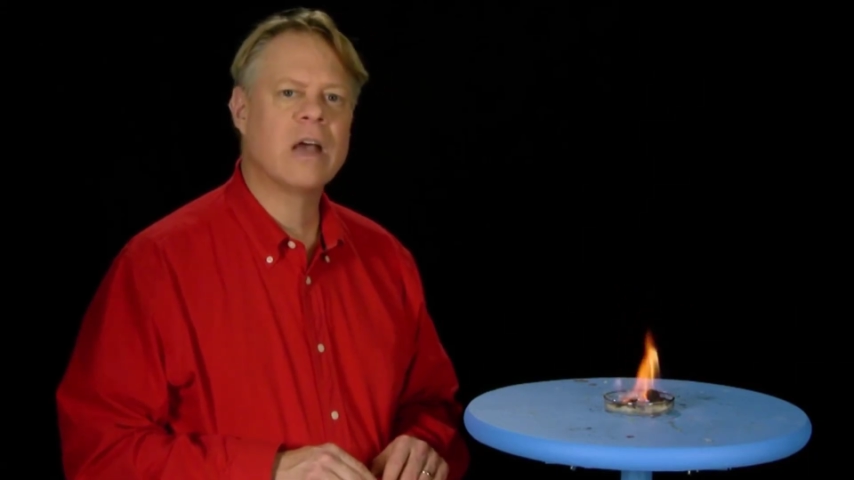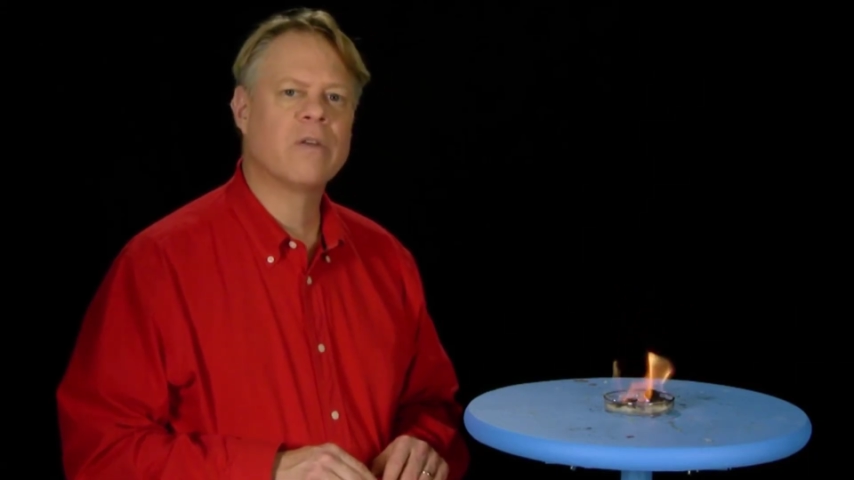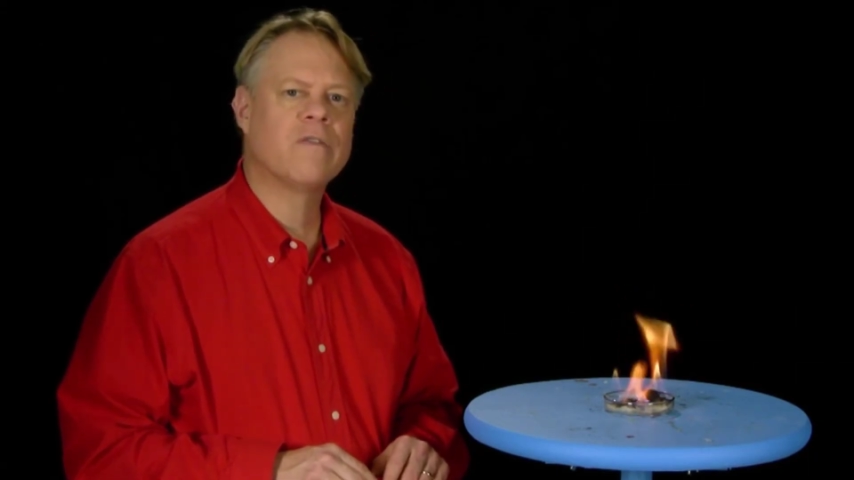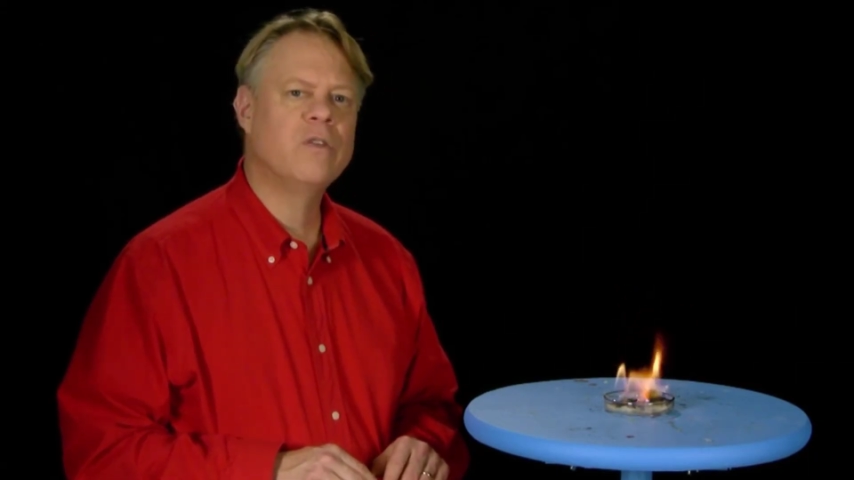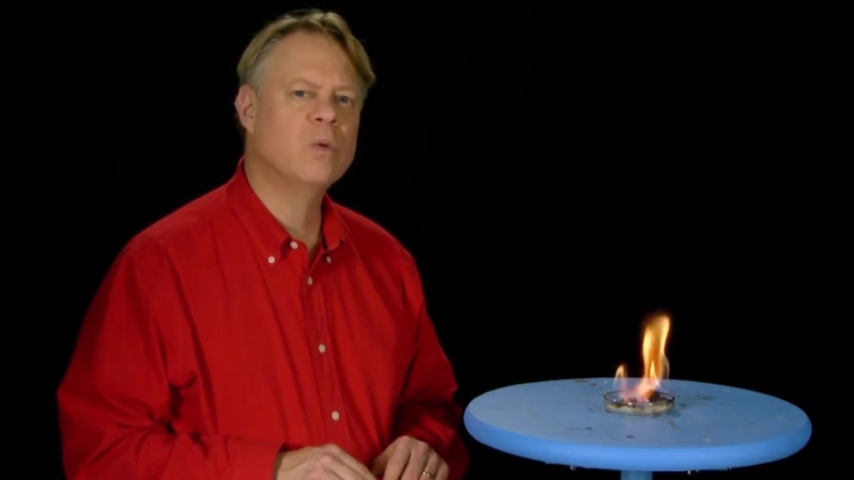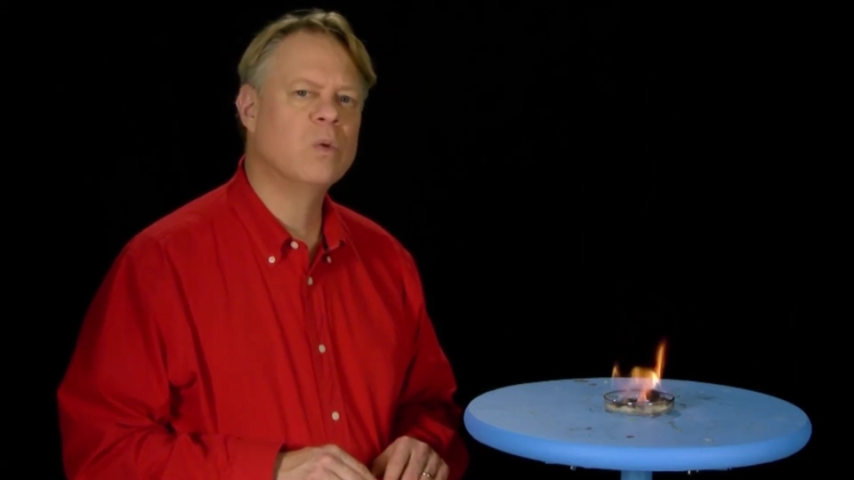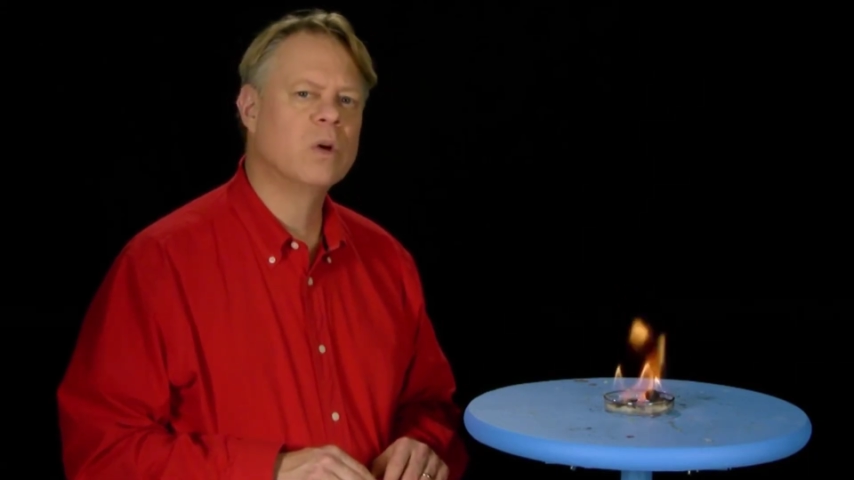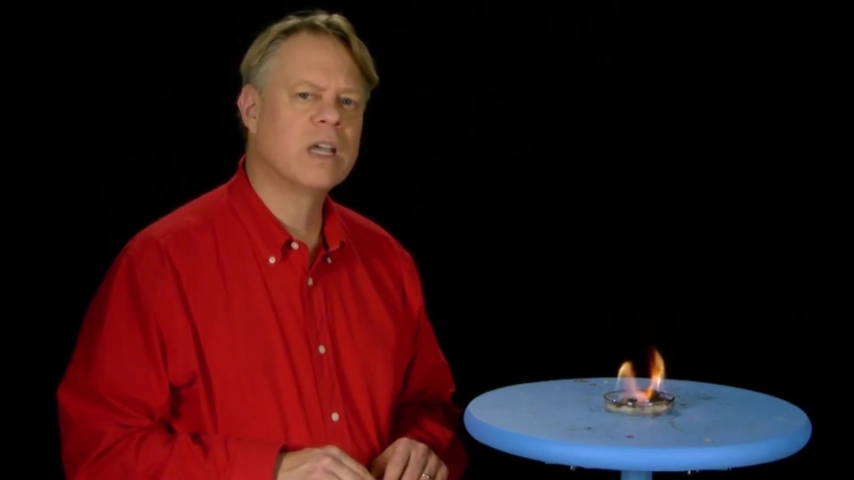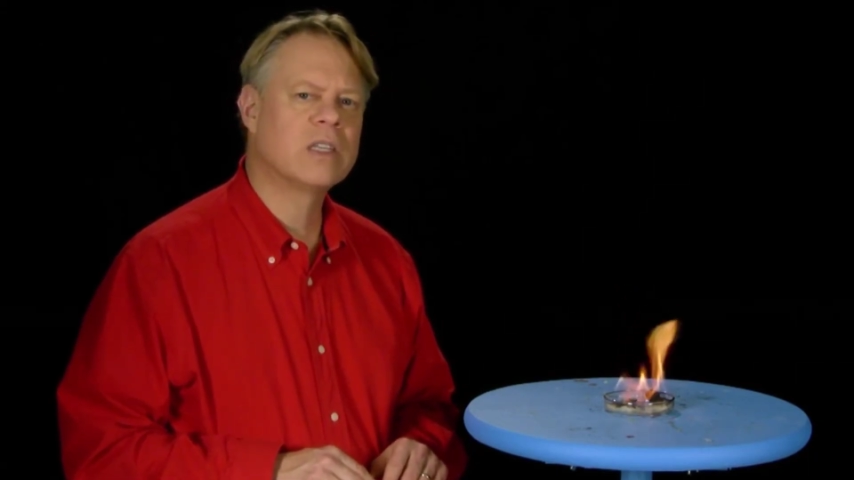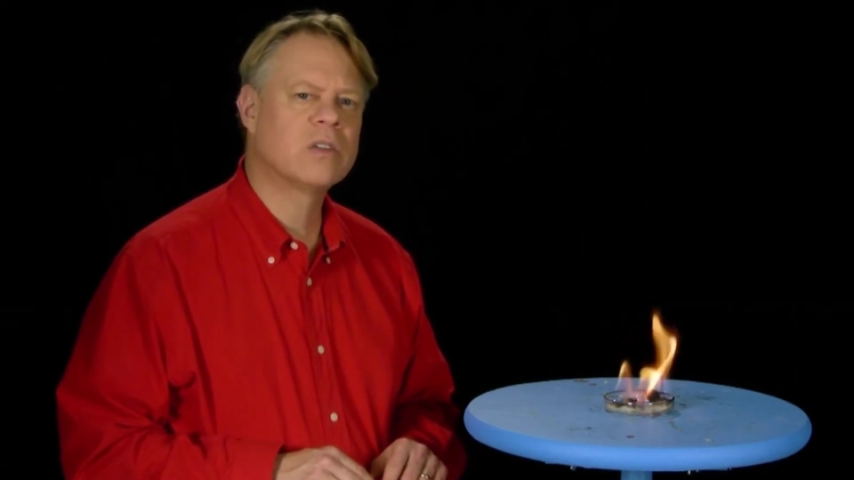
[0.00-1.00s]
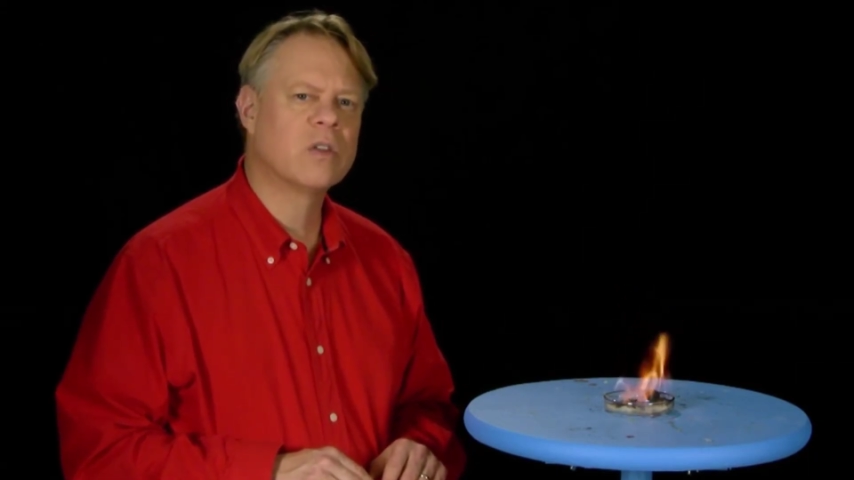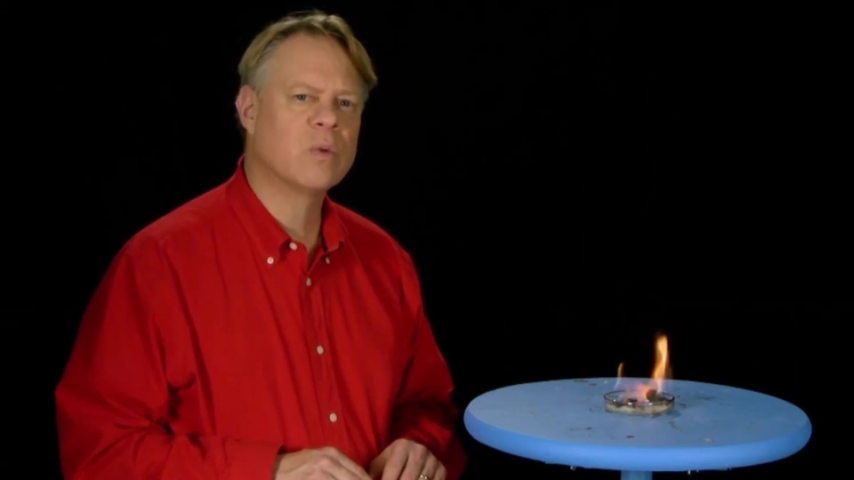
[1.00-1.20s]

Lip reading: how the fuel gets to